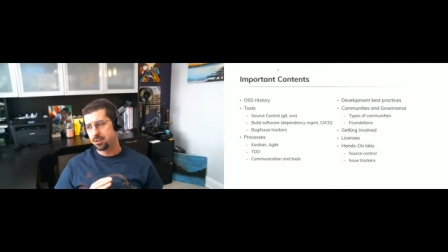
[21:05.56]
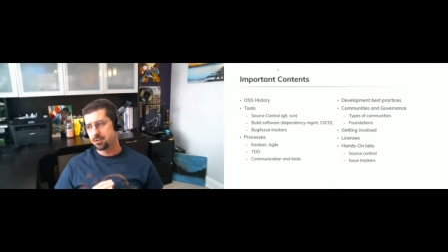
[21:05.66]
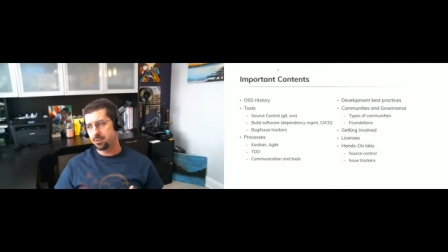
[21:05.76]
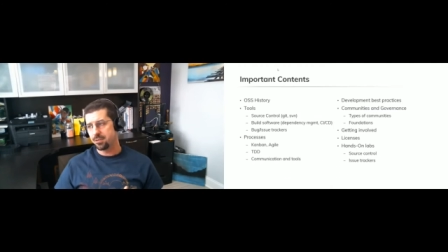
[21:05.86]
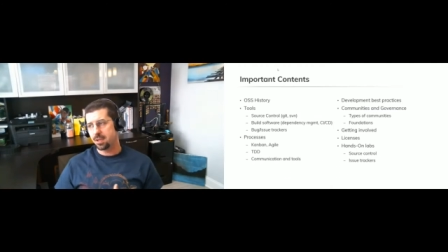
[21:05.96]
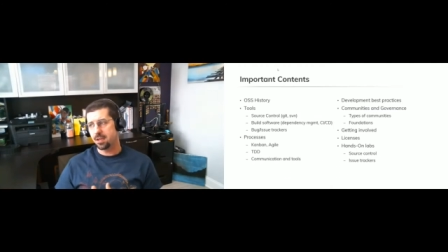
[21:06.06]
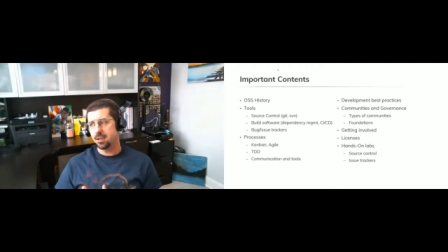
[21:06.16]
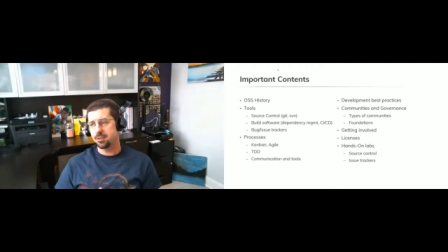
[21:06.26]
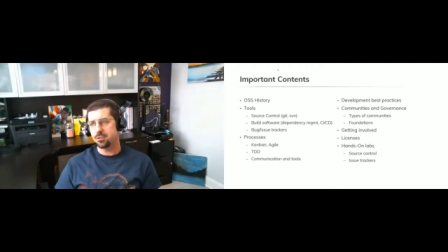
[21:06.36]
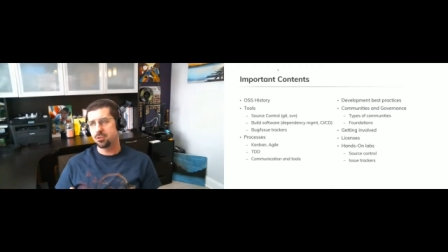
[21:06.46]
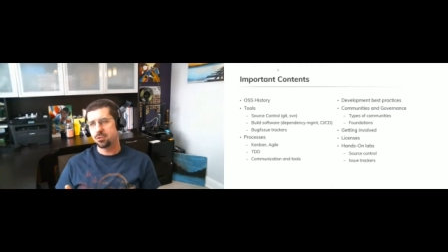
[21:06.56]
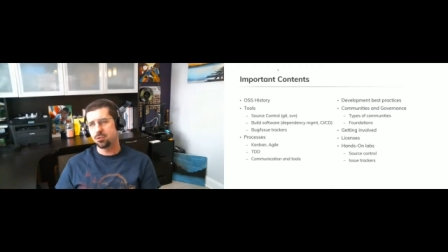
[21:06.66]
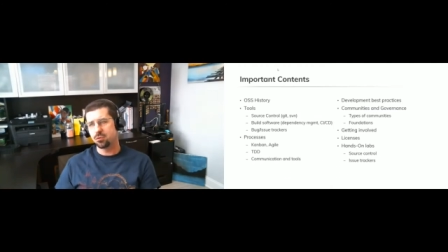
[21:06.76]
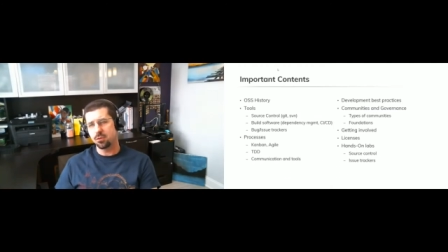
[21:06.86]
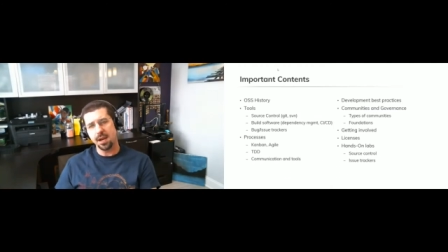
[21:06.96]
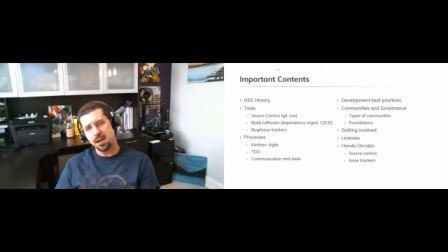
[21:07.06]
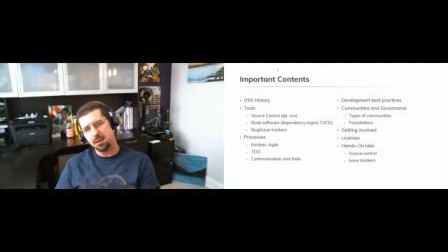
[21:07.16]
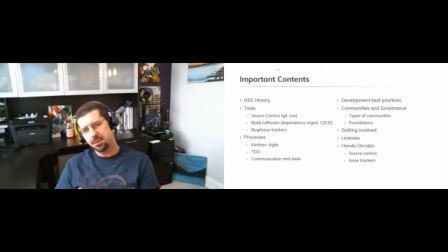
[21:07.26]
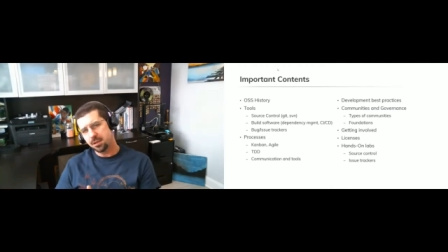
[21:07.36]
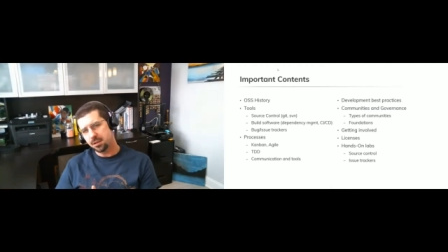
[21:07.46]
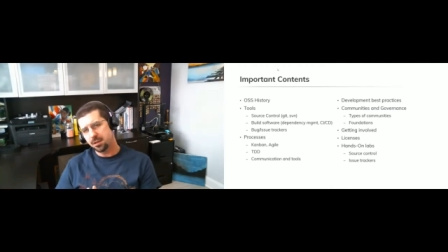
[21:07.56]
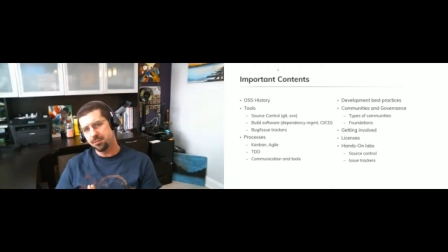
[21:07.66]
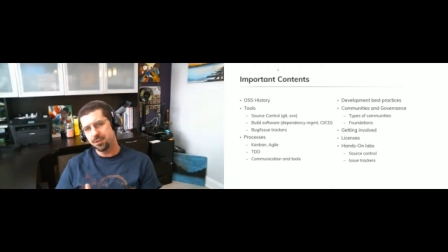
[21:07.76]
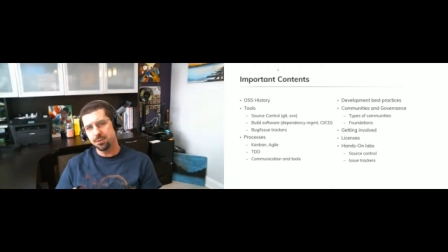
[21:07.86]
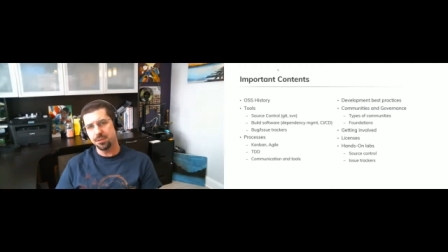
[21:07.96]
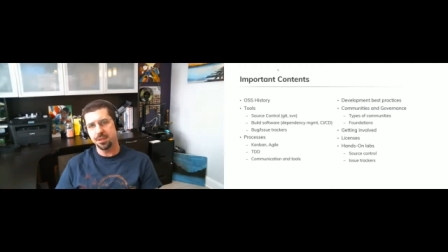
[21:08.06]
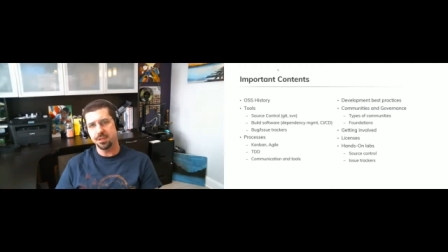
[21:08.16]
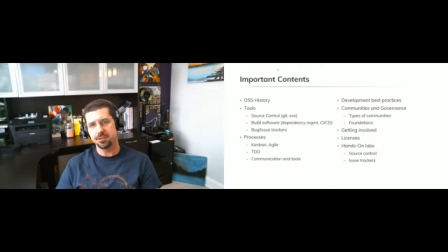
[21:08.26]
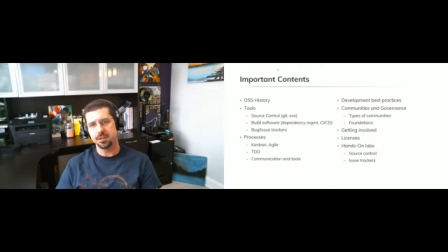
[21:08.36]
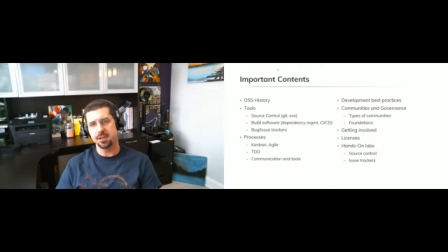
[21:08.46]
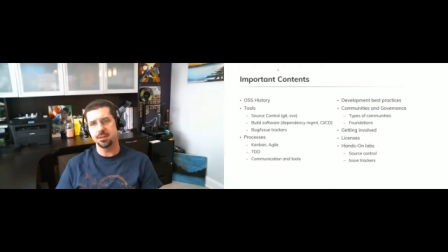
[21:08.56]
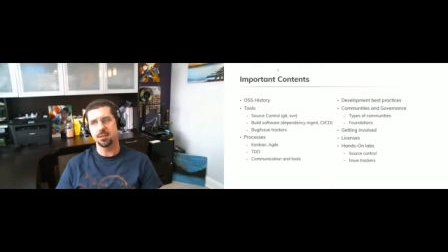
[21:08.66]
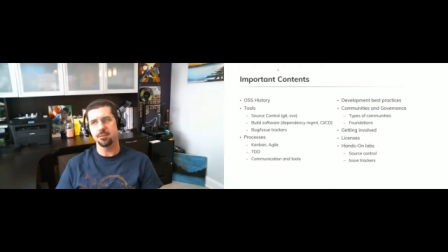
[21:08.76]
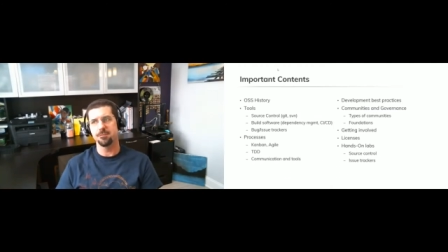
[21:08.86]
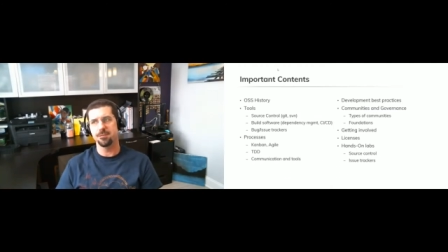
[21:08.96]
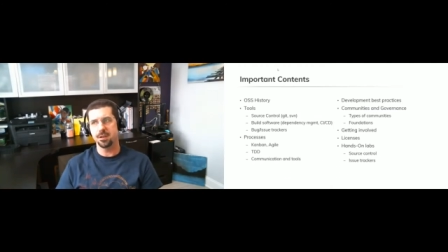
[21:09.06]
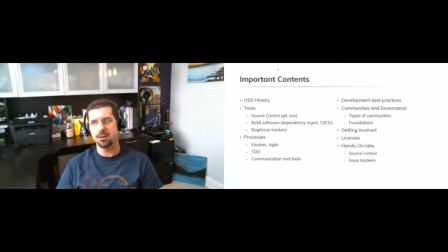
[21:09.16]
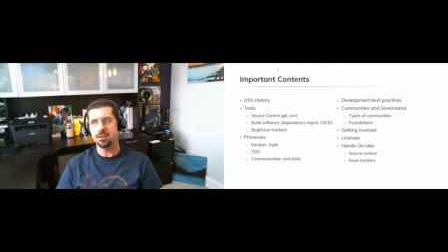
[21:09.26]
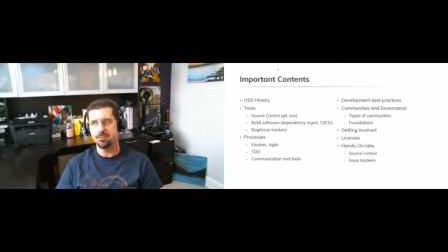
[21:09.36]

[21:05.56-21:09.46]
So I've kind of grabbed a few things that I think are very,